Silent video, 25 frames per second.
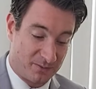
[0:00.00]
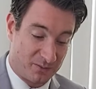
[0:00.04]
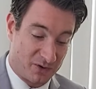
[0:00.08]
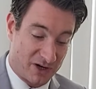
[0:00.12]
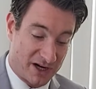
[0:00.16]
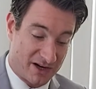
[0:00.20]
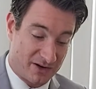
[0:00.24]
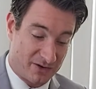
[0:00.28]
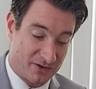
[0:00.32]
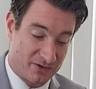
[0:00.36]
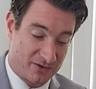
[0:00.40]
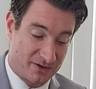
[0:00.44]

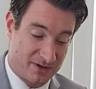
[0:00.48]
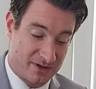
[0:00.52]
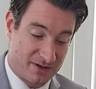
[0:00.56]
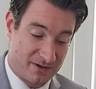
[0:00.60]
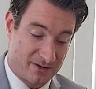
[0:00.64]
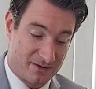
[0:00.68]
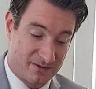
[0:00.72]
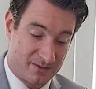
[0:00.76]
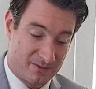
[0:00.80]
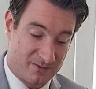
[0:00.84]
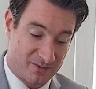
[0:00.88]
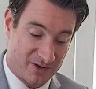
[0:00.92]
brown
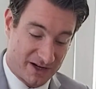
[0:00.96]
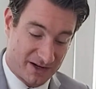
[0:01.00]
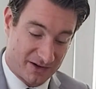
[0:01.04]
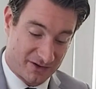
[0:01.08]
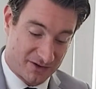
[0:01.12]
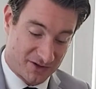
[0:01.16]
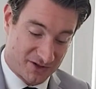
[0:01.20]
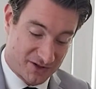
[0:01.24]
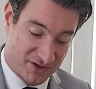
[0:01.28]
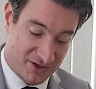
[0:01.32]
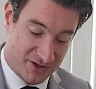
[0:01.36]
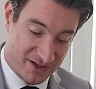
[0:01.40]

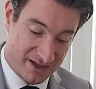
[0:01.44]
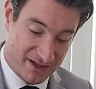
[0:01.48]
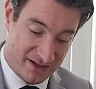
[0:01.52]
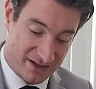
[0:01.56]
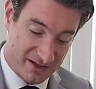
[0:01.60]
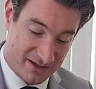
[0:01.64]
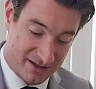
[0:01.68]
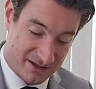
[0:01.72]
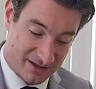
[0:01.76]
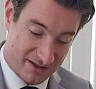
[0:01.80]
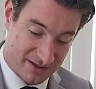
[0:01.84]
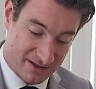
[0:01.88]
sugar
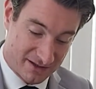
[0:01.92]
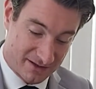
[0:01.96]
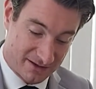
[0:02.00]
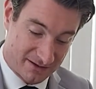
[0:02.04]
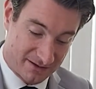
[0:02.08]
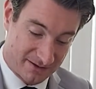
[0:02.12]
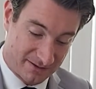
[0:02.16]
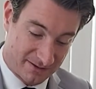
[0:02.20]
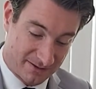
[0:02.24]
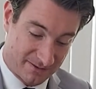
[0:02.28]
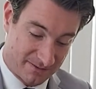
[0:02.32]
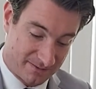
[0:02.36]

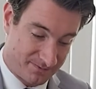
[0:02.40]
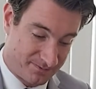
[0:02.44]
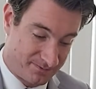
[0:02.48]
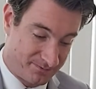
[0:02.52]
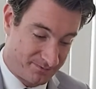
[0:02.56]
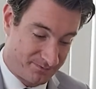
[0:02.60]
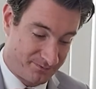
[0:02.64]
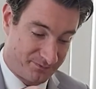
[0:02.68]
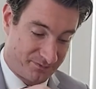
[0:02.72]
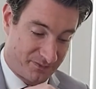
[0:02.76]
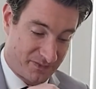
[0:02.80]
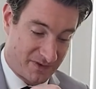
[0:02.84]

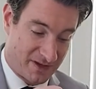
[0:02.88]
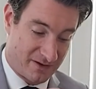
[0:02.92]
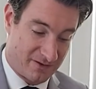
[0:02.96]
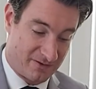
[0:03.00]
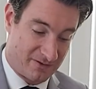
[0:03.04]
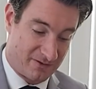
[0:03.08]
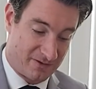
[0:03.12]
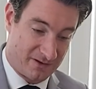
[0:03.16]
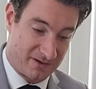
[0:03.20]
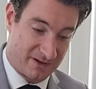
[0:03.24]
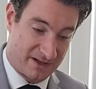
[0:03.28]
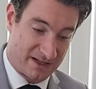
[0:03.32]

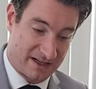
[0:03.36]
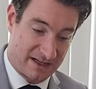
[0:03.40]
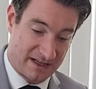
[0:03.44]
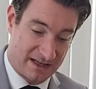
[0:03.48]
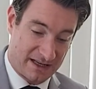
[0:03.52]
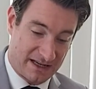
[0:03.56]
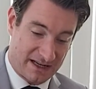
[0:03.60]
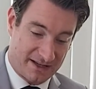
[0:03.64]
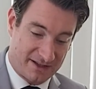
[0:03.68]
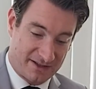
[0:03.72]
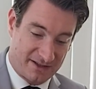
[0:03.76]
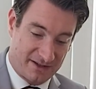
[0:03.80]
for a
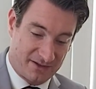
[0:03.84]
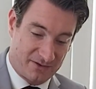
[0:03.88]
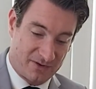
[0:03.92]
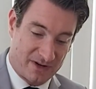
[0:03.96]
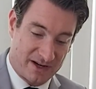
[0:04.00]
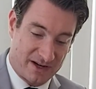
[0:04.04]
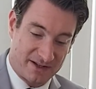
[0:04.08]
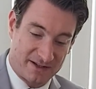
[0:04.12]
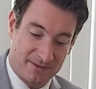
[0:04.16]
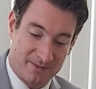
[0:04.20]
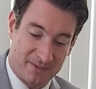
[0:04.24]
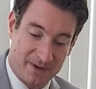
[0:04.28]
classic
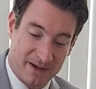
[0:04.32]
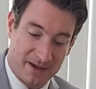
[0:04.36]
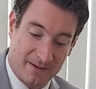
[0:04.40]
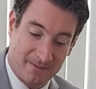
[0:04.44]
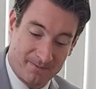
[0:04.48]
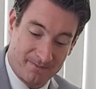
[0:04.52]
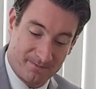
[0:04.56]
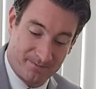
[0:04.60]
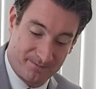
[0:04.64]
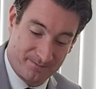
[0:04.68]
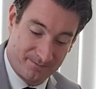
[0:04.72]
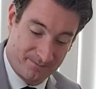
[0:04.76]
recipe.
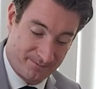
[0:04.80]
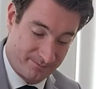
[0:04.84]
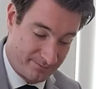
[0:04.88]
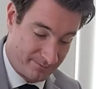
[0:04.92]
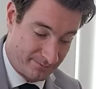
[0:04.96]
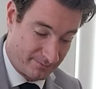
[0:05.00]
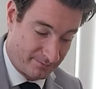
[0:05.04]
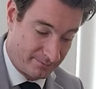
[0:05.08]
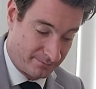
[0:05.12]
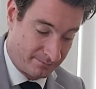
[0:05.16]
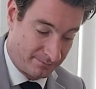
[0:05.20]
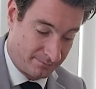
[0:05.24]

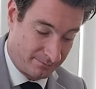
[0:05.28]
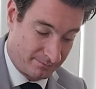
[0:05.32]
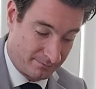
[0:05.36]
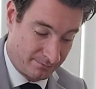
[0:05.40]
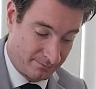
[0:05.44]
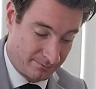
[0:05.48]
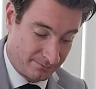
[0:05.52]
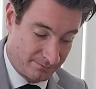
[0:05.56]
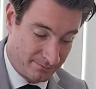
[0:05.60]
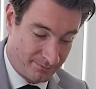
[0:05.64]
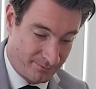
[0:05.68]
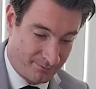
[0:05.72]

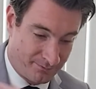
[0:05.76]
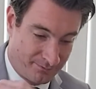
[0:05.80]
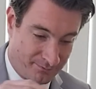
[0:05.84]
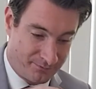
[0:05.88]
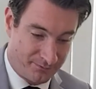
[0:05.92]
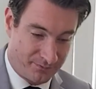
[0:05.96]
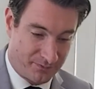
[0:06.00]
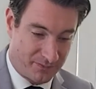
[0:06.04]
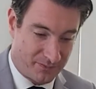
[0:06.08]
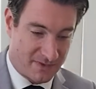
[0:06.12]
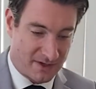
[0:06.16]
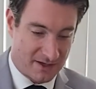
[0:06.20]

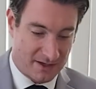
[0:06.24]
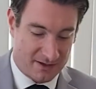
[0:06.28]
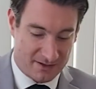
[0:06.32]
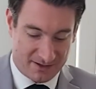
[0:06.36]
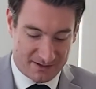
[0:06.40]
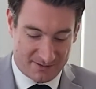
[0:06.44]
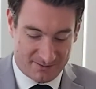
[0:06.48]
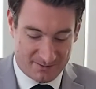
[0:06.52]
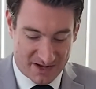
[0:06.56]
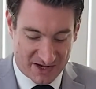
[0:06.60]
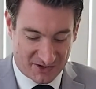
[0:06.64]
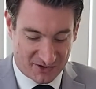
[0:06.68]
I'm going
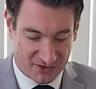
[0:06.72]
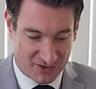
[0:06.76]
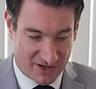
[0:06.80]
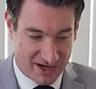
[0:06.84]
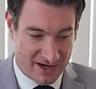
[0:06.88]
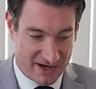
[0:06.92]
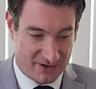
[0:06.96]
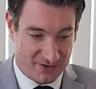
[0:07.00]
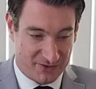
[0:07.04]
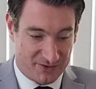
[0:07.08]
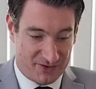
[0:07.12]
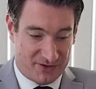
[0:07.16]
to measure
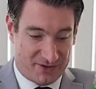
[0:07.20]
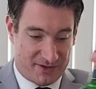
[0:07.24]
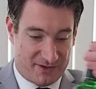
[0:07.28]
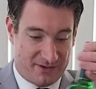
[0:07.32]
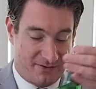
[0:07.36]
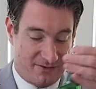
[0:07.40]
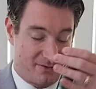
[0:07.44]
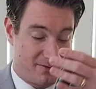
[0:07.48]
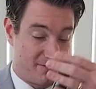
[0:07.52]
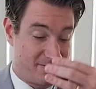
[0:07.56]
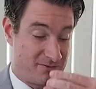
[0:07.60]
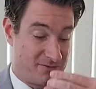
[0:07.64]
out
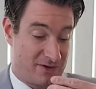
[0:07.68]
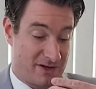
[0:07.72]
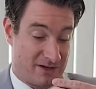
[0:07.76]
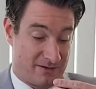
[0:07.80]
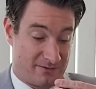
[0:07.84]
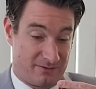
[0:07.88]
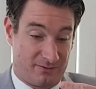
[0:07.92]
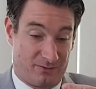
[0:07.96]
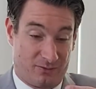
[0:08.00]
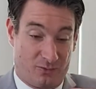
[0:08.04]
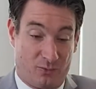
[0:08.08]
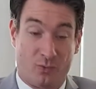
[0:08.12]

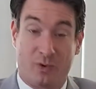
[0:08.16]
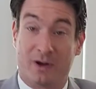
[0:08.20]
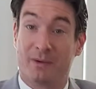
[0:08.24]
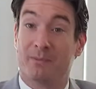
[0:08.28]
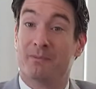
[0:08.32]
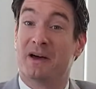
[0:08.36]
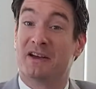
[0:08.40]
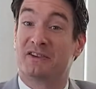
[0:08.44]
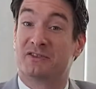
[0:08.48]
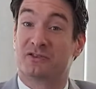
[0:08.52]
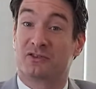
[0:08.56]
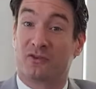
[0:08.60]
1
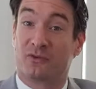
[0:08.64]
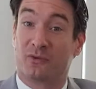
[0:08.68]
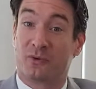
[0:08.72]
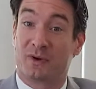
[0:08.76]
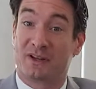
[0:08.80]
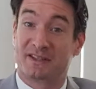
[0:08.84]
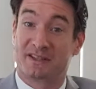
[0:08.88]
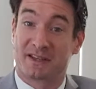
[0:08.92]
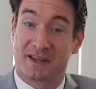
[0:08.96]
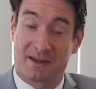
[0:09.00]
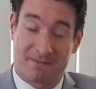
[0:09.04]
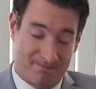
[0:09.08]
measure of
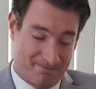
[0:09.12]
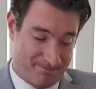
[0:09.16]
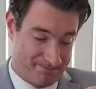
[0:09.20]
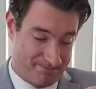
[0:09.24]
whiskey.